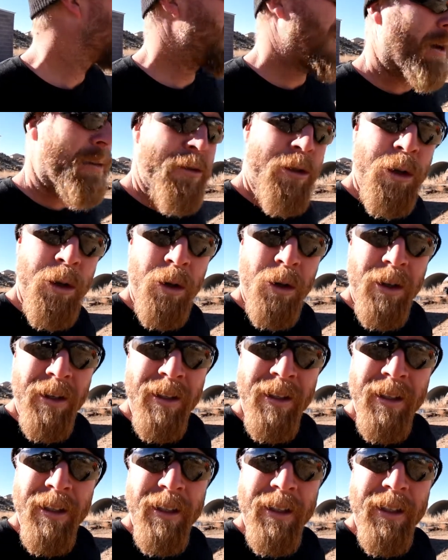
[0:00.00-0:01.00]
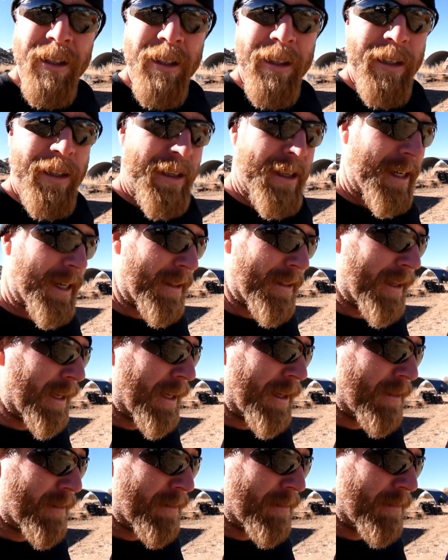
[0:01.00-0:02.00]
that was cool. And
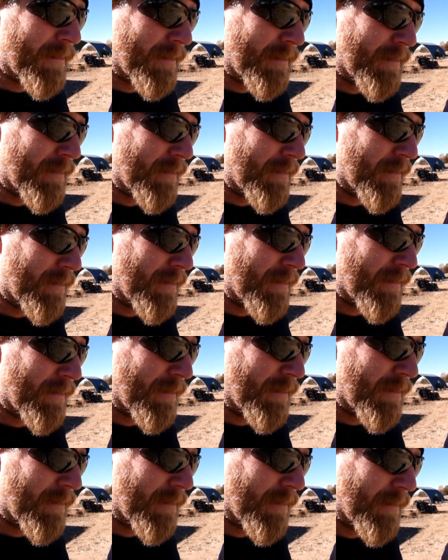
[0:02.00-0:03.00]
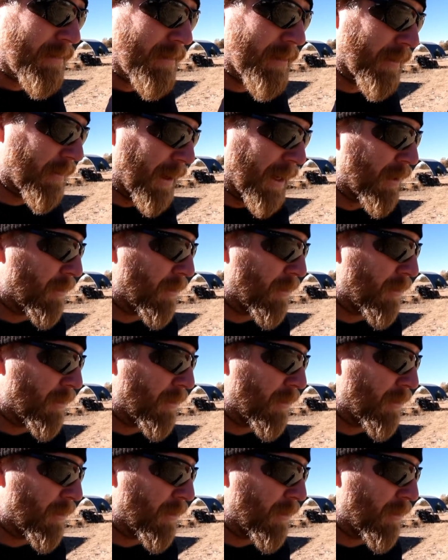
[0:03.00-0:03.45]
then the final